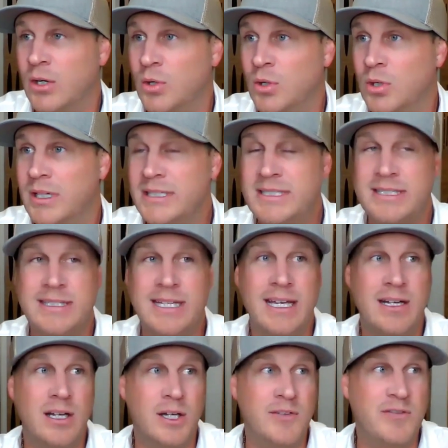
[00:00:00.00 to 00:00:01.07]
or
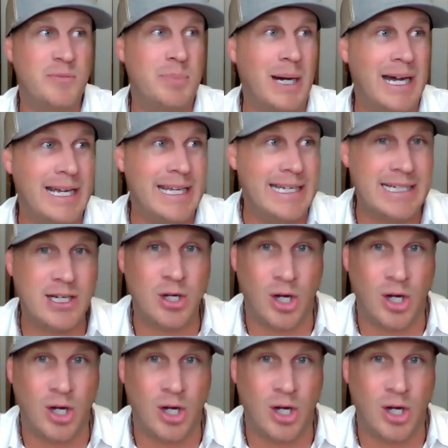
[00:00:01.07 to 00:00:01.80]
instead of buying